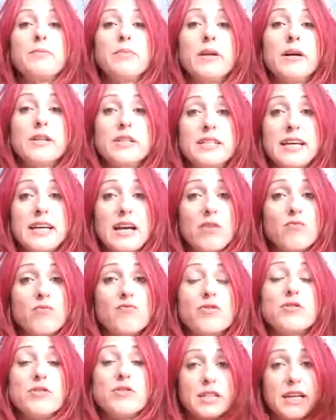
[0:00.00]
plugged down,
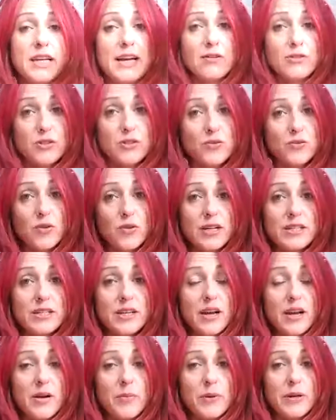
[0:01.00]
root down to rise
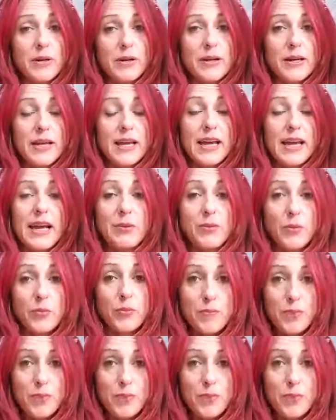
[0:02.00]
up. And when we're